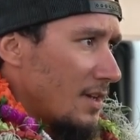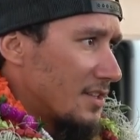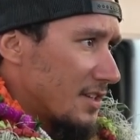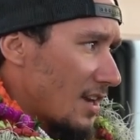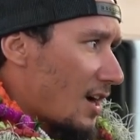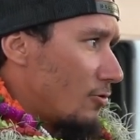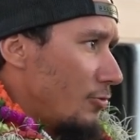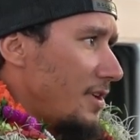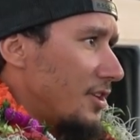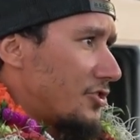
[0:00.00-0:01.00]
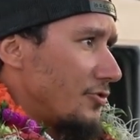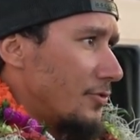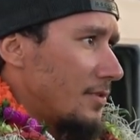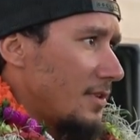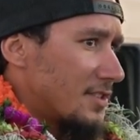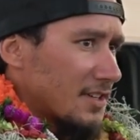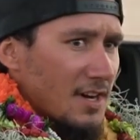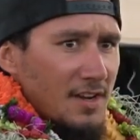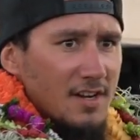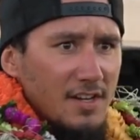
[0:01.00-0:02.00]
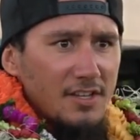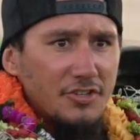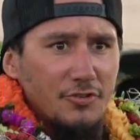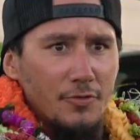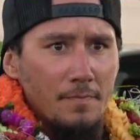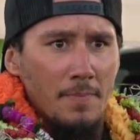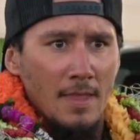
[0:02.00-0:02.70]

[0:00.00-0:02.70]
It's a Lahui issue. It's a Kanaka issue.